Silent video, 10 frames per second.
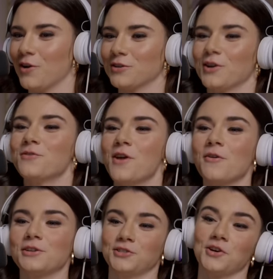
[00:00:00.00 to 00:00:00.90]
also
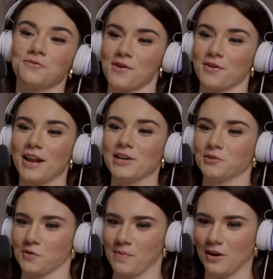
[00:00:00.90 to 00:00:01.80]
known as Joe Rogan and
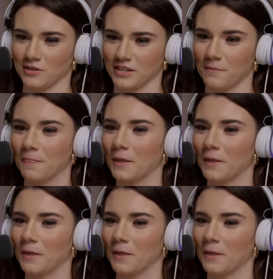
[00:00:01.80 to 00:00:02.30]
Jordan Peterson.